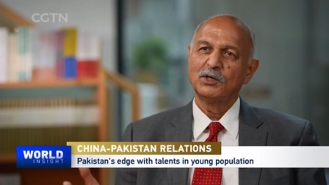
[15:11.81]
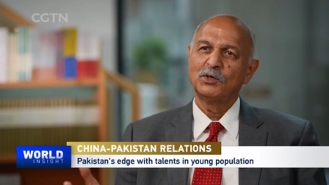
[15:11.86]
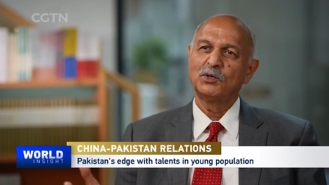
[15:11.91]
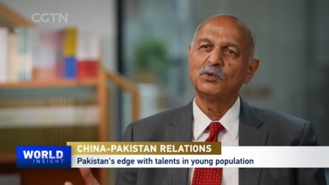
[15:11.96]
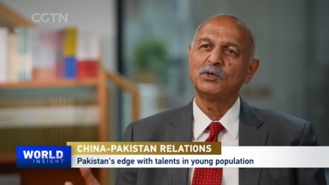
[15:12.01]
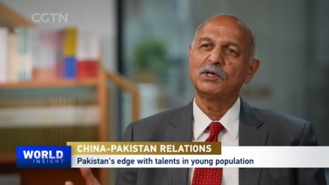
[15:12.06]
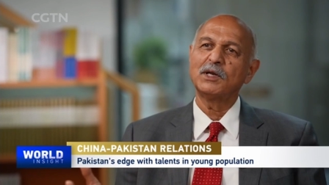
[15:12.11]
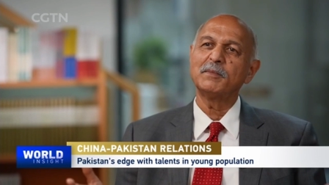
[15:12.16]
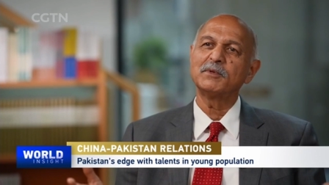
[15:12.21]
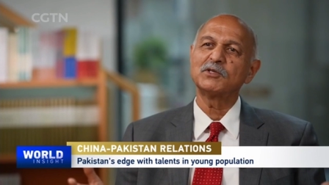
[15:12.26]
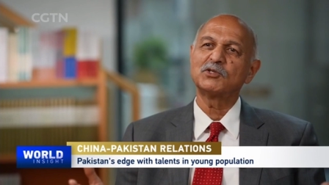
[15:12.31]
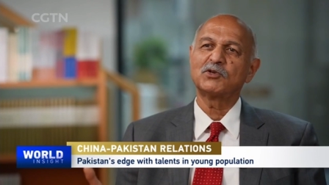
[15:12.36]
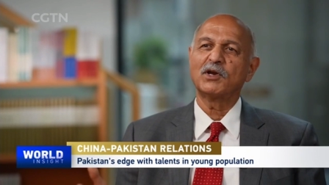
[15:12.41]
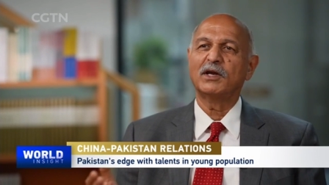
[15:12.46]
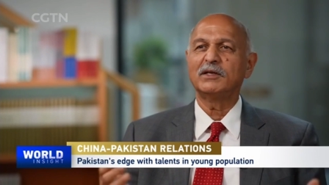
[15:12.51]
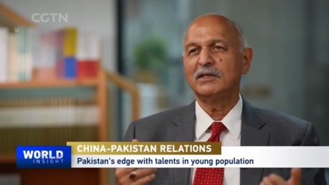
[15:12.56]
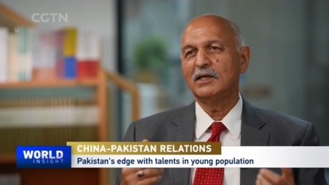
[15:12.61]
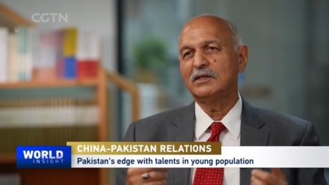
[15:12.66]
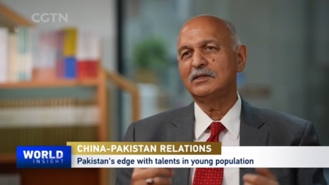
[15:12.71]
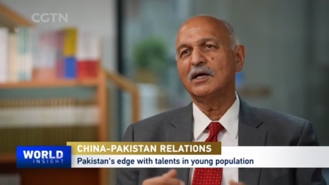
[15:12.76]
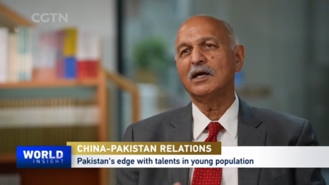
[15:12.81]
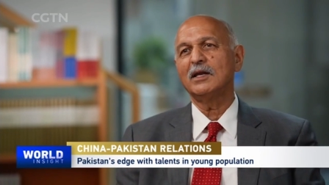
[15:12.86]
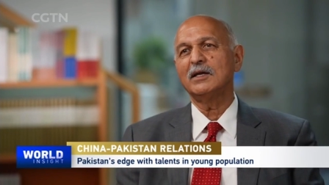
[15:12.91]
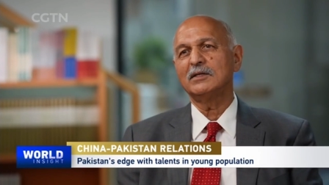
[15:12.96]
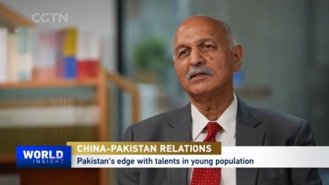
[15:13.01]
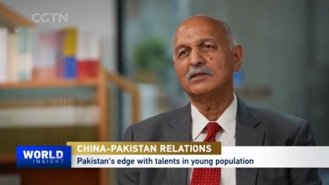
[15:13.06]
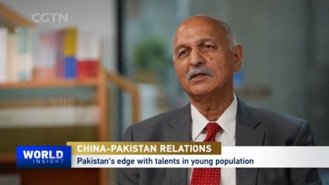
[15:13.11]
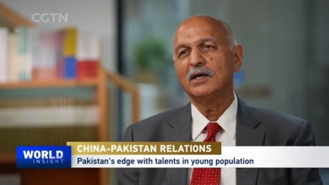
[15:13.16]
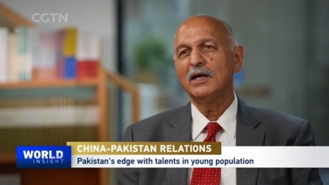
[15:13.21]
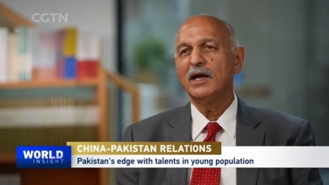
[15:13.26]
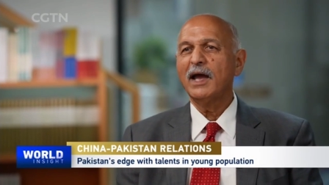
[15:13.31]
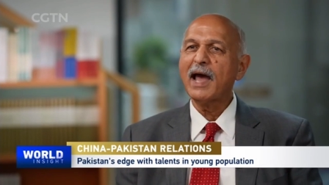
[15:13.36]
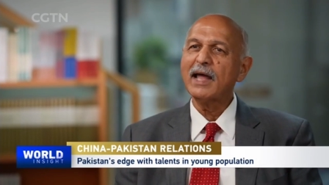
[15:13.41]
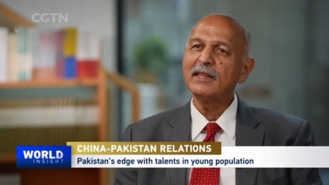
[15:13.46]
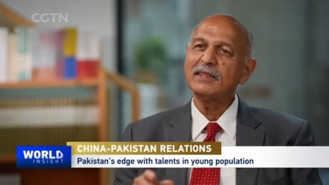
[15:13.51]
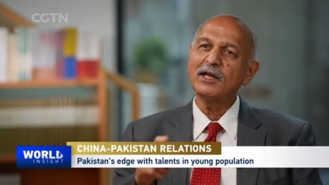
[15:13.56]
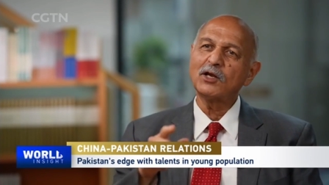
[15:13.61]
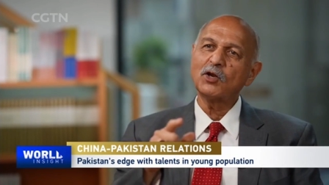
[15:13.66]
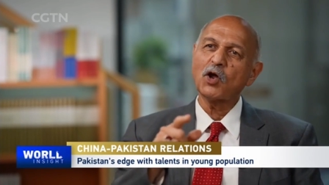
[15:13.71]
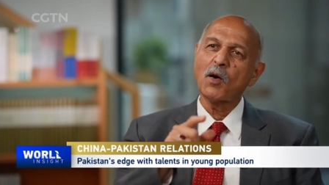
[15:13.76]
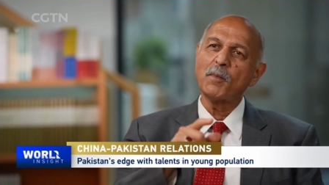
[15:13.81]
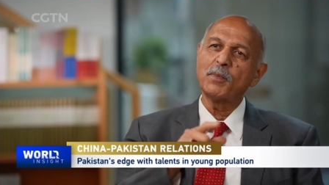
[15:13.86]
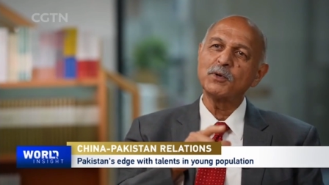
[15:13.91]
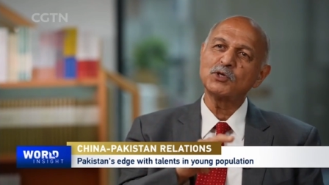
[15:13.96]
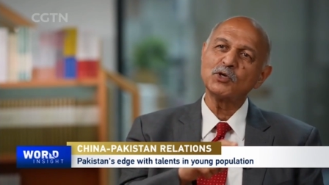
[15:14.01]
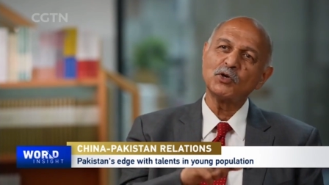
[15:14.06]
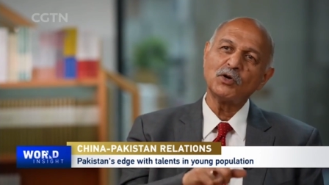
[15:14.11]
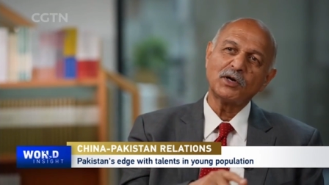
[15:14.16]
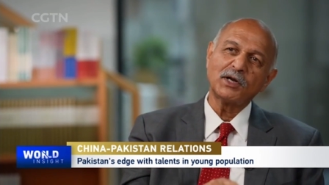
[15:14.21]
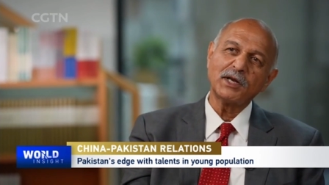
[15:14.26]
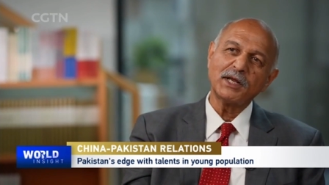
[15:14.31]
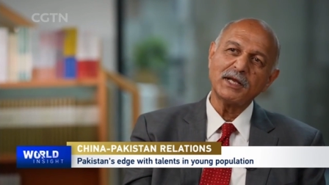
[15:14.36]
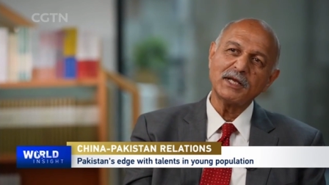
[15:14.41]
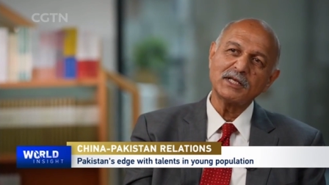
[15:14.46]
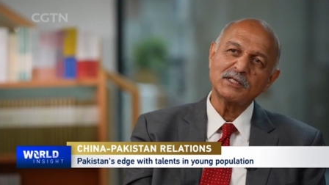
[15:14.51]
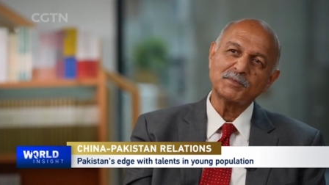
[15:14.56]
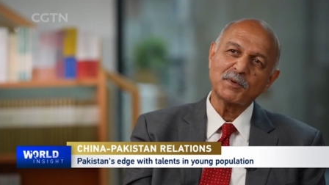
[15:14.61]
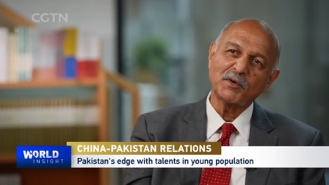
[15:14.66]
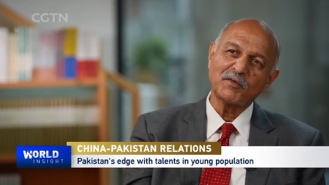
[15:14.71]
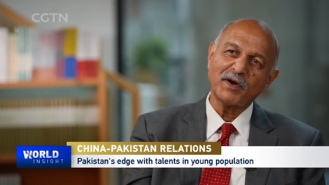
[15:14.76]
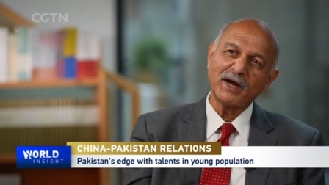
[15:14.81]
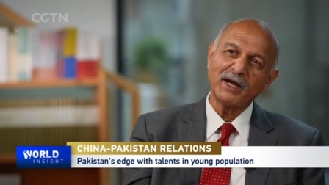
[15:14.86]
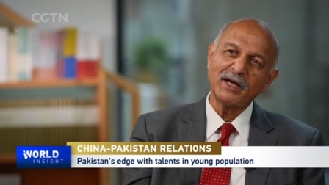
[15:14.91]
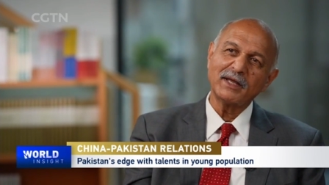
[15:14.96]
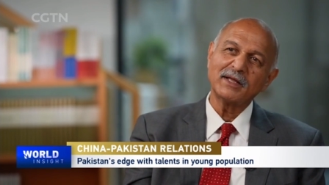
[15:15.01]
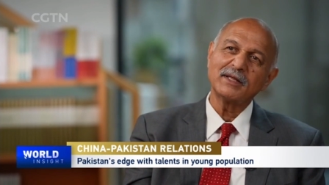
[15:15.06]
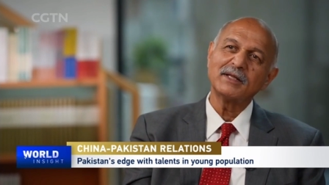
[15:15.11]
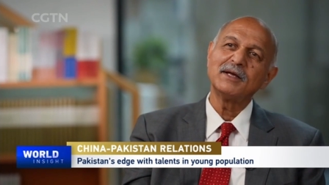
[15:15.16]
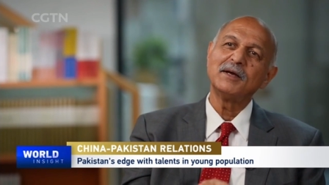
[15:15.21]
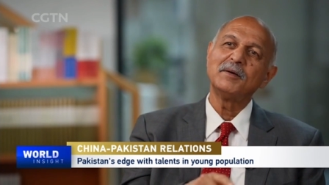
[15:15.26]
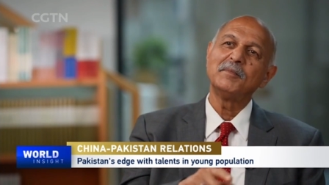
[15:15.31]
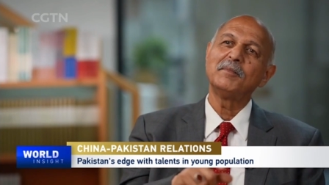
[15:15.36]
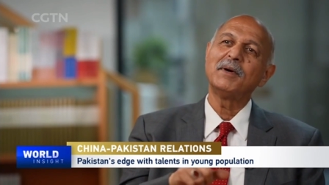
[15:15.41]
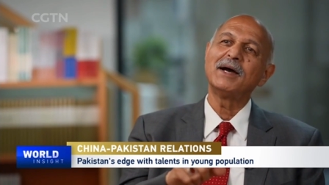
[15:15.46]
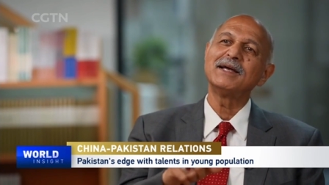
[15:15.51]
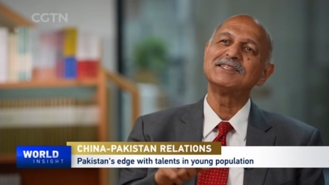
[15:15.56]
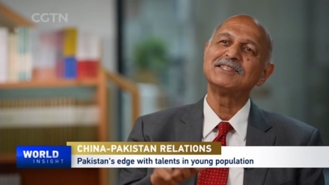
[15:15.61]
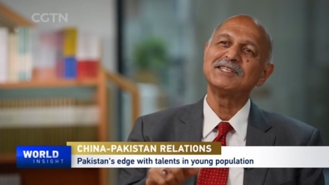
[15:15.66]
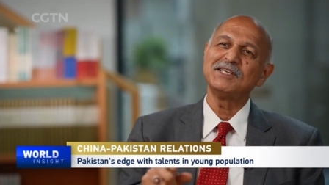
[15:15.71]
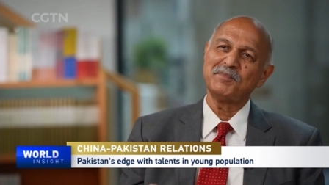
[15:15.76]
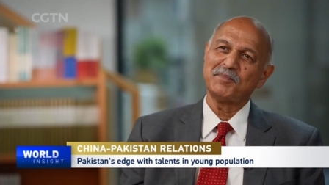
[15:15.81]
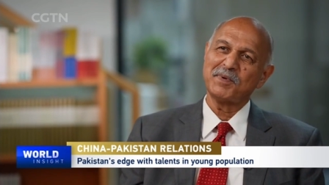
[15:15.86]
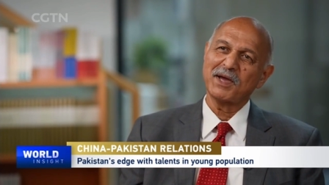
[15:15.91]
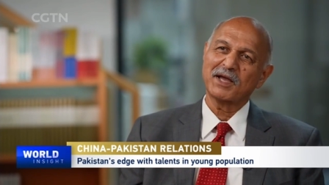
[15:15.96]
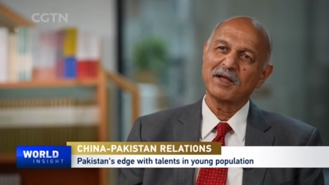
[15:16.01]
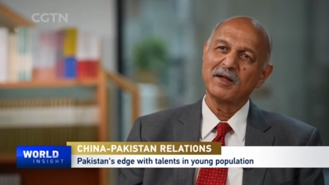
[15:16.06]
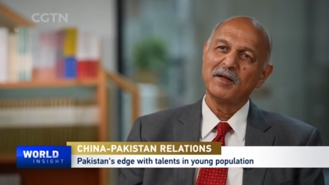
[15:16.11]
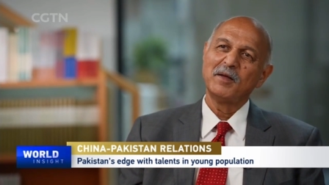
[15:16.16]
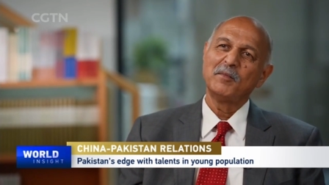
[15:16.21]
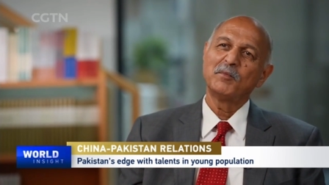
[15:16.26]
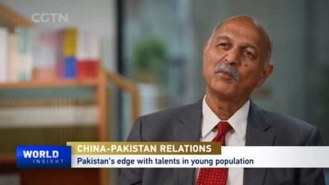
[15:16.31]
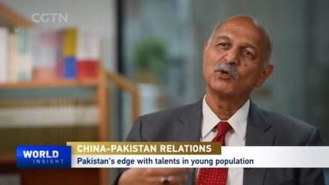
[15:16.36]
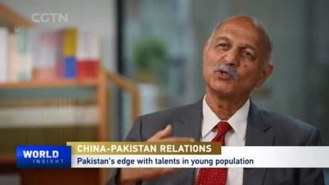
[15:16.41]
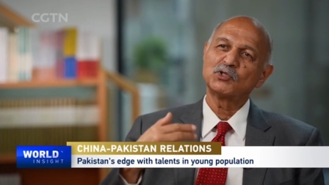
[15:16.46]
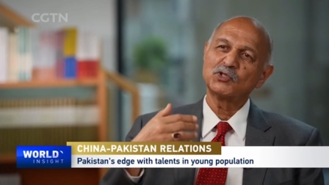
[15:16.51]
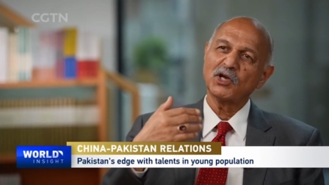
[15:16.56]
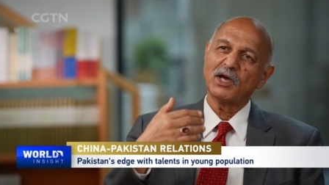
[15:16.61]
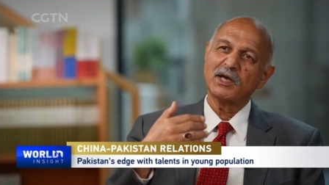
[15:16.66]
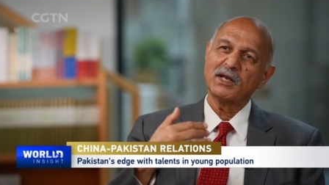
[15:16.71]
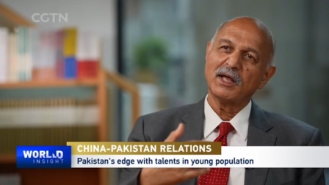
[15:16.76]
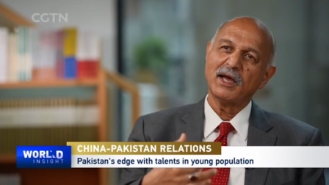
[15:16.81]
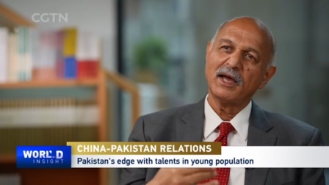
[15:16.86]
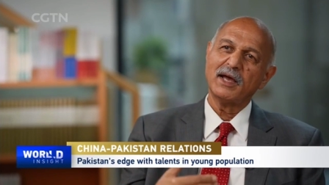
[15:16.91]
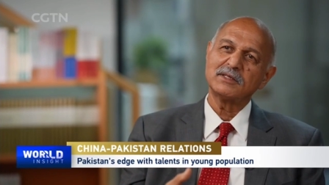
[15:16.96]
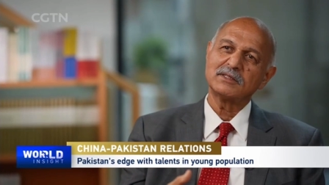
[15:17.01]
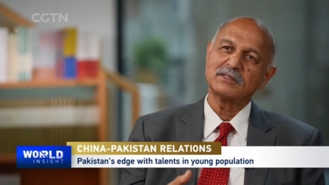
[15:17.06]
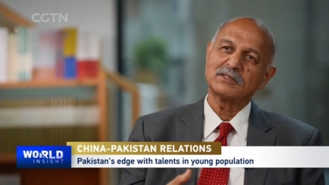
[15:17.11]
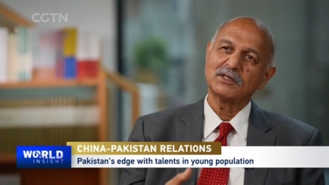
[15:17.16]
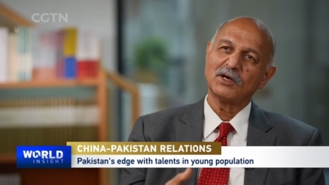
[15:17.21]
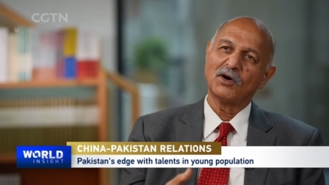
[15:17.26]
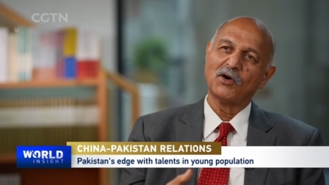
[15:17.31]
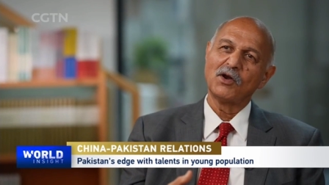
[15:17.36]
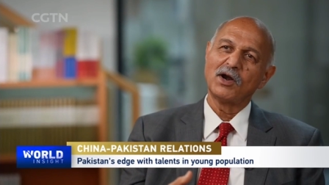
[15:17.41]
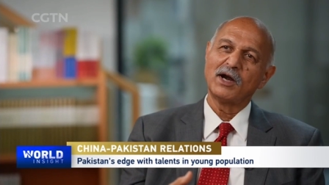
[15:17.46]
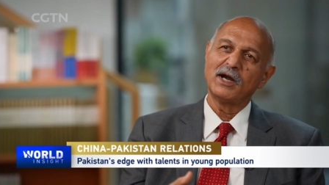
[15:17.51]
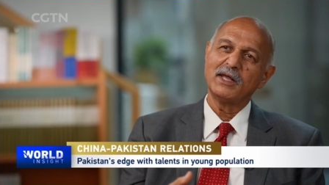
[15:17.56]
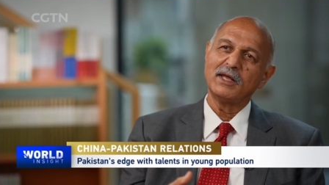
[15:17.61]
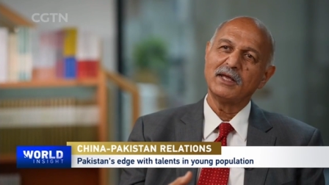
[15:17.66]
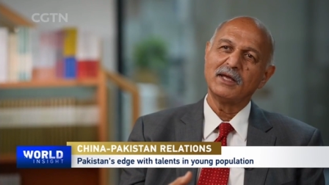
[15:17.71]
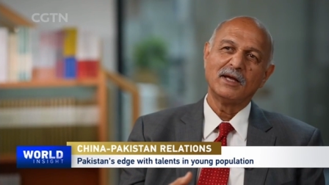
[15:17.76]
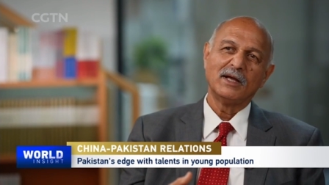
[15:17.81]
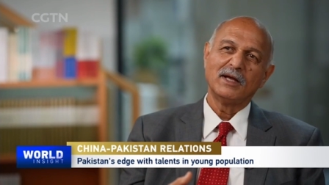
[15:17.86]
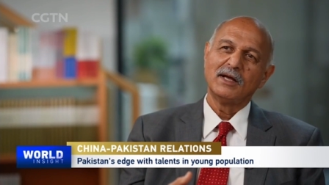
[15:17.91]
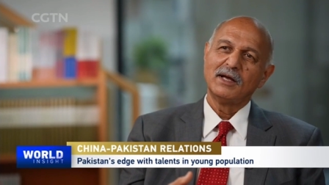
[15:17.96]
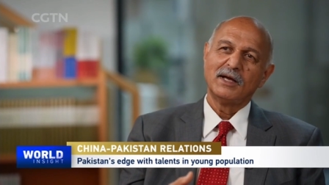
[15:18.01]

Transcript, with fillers: to demonstrate their talent and, and that opportunity is providing by cpec because china has already